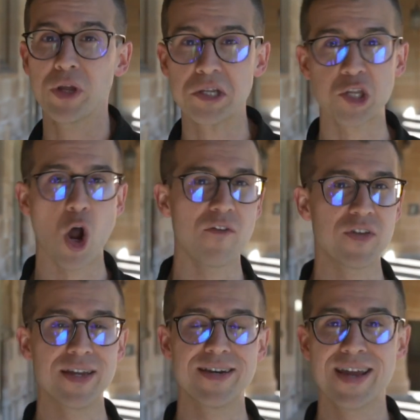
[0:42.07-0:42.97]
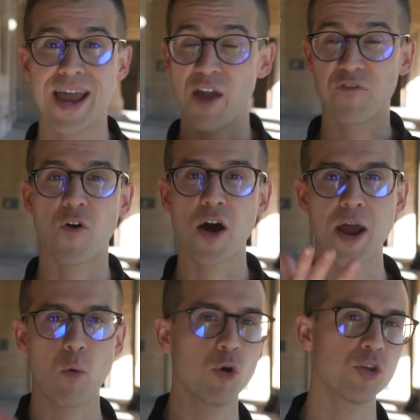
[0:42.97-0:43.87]
Let's dive in and find
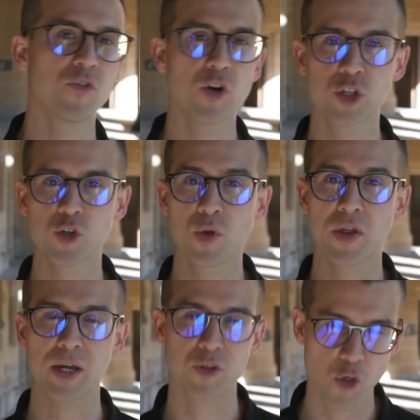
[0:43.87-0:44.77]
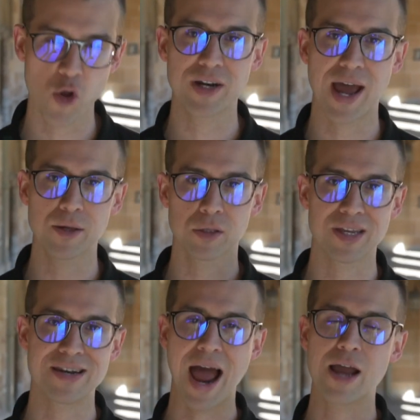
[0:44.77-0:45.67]
out what you've got to do in the next thirty days
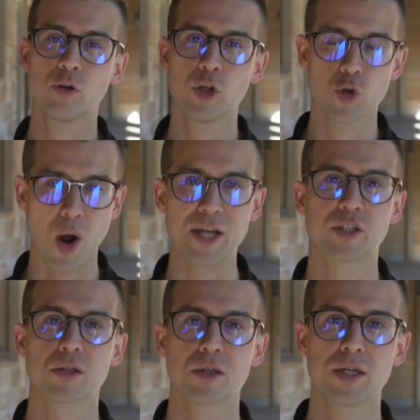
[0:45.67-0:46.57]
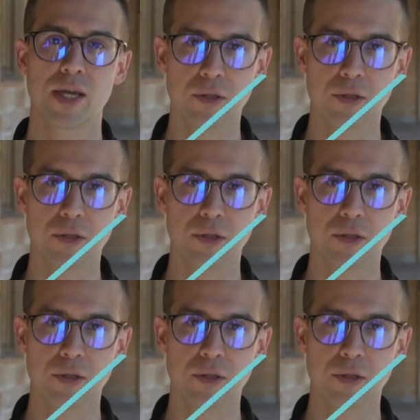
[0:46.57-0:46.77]
to nail your H S C